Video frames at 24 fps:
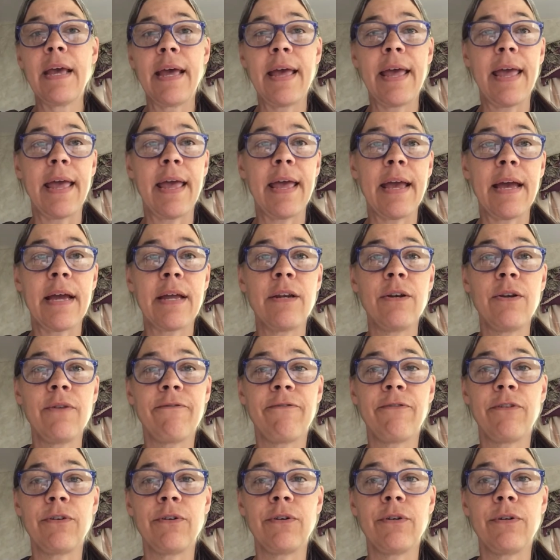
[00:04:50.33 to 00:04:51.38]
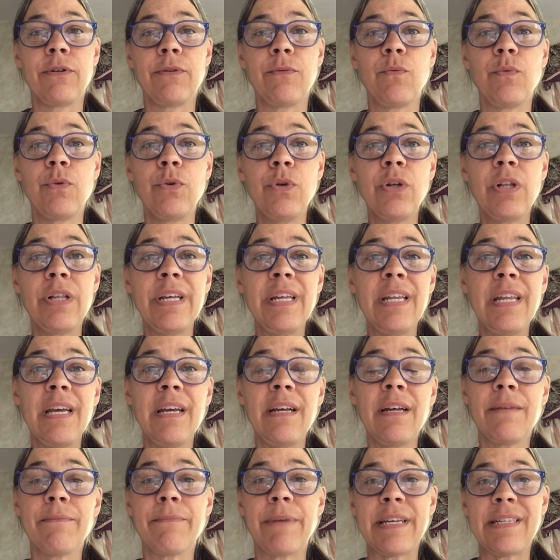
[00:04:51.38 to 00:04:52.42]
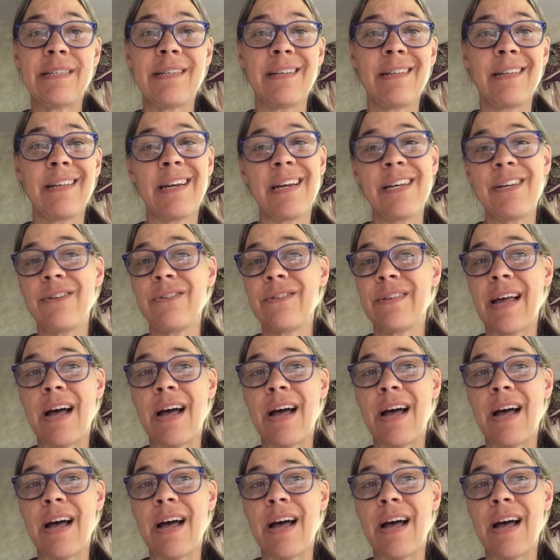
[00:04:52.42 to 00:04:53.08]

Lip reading: And for wound cleaning, basically I use